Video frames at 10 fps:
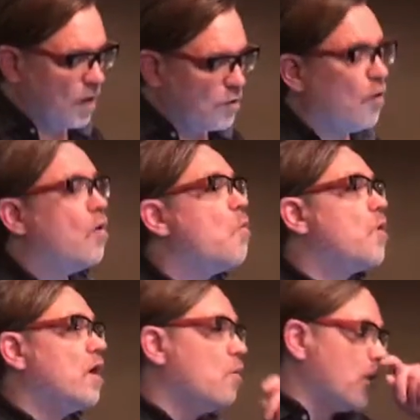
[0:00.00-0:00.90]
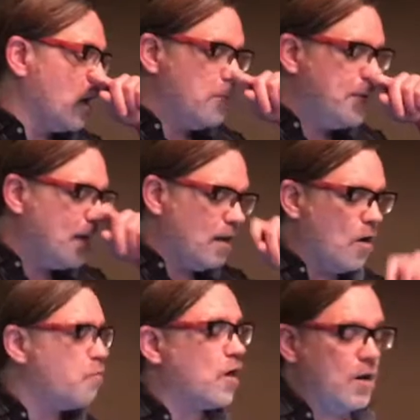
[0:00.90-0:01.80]
So we're going
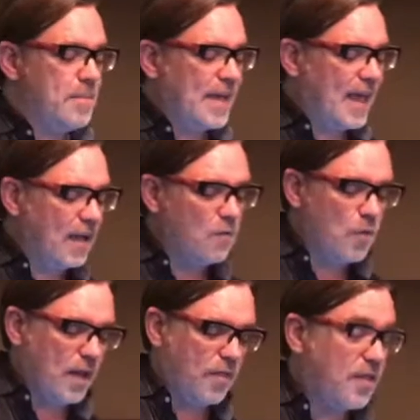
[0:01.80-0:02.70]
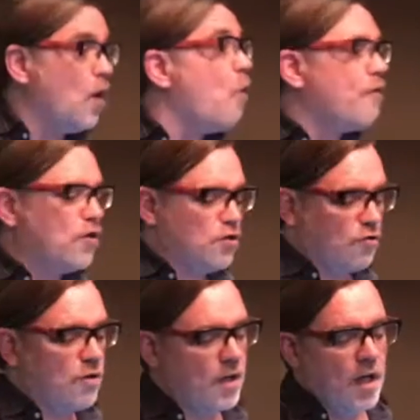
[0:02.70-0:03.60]
to begin with the
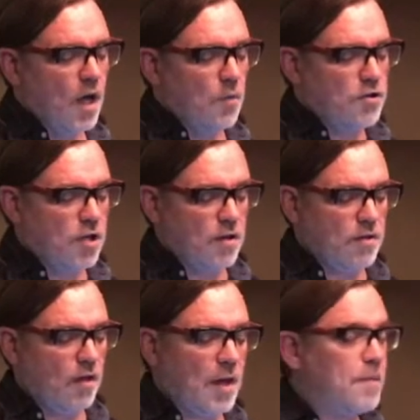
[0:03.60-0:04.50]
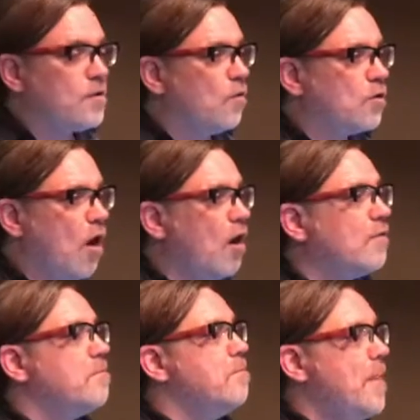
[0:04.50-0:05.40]
overture, which is an episode
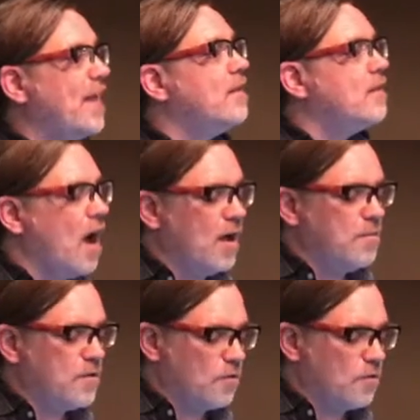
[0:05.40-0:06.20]
called Bedtime